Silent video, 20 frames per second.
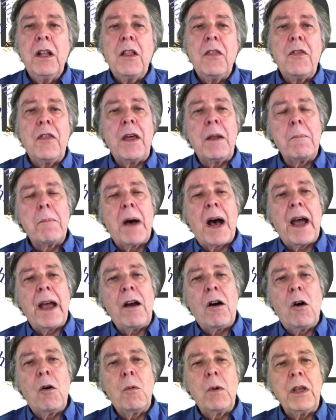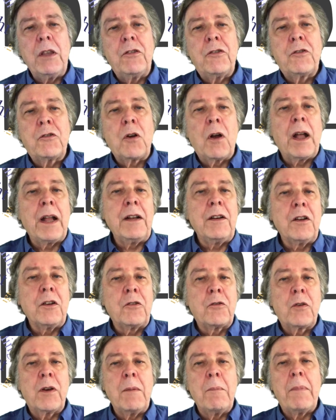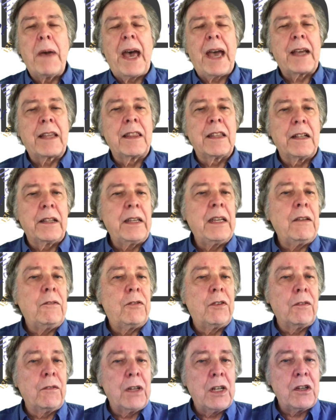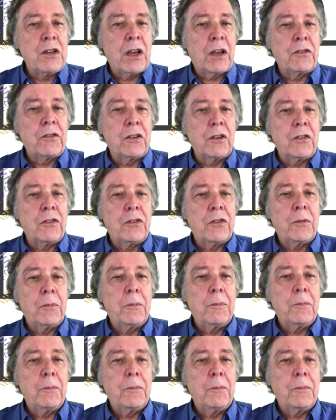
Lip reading: than by always trying to trim back the leaves of injustice.